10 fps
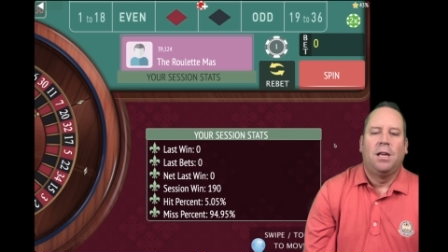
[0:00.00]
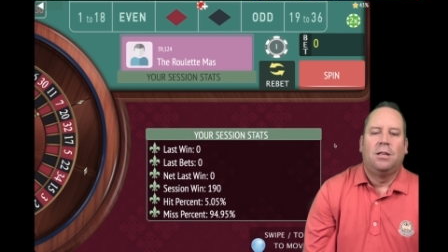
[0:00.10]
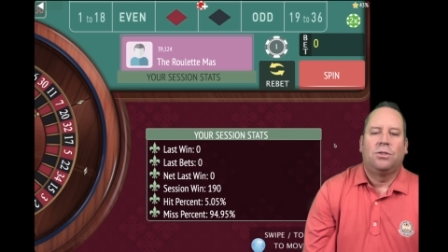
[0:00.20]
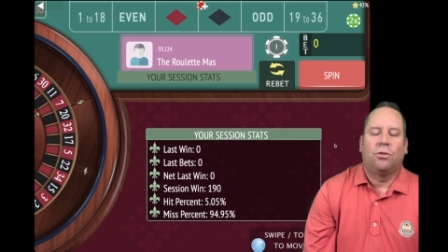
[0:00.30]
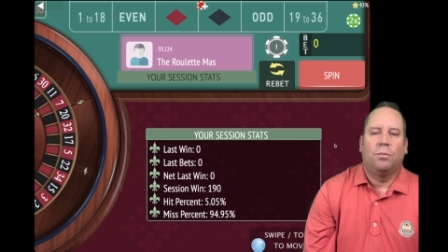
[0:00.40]

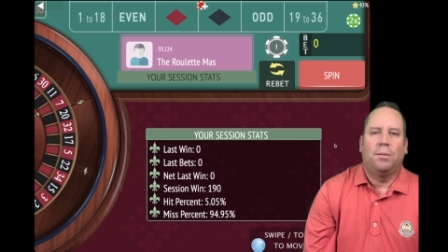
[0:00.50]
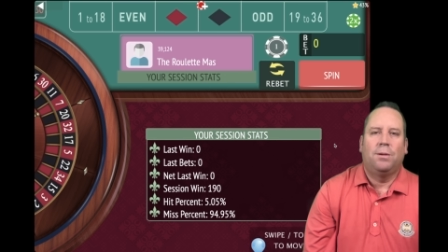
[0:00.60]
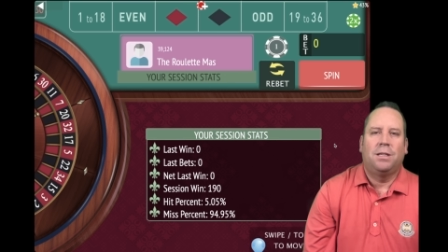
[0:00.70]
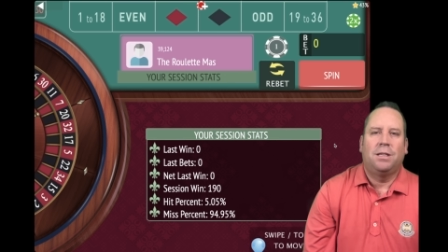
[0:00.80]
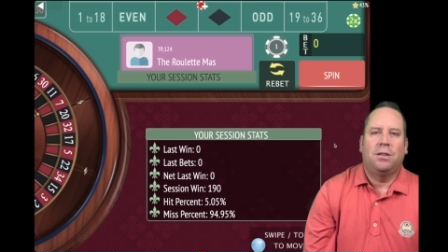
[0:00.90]
So remember
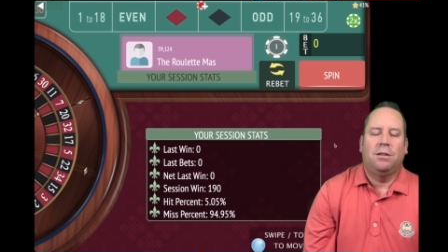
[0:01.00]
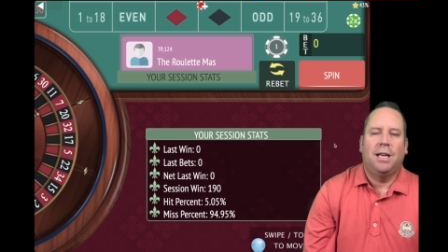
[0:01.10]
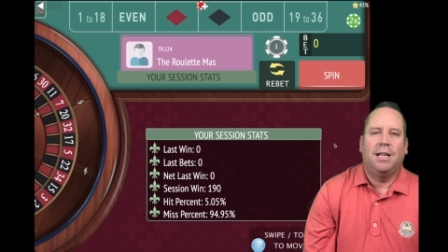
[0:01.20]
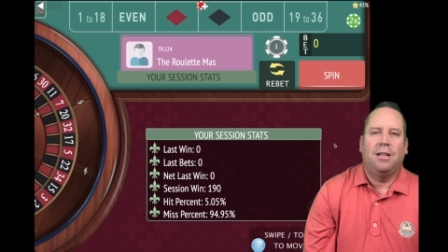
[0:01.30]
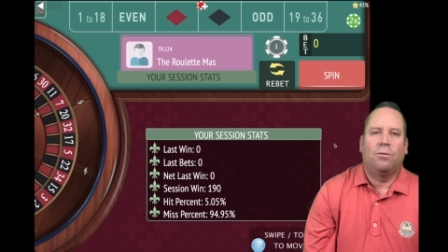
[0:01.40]
to do
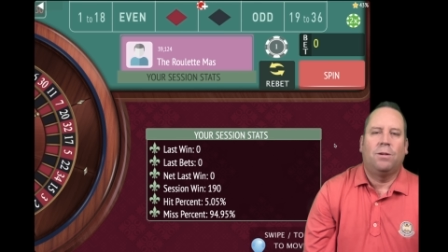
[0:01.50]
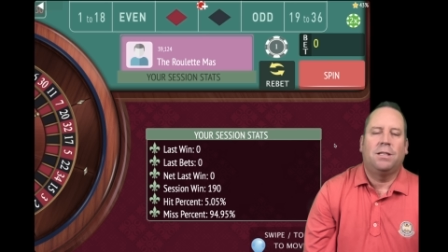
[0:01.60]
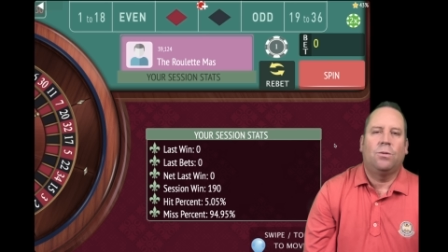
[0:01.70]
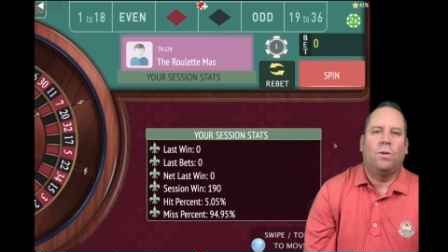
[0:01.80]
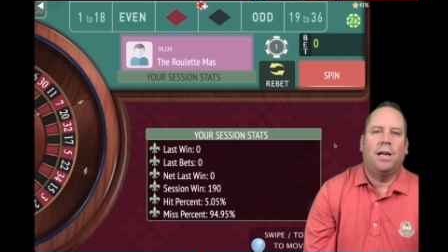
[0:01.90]
that. And the
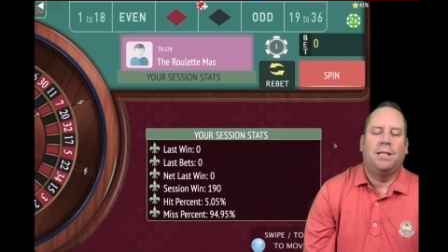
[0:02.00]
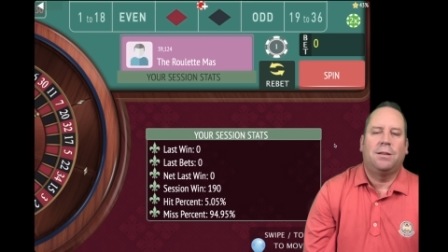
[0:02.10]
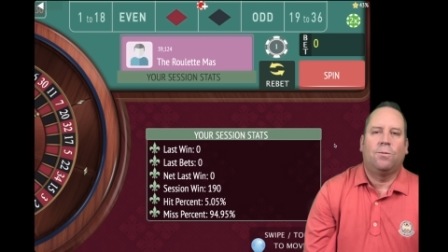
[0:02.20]
reason why is it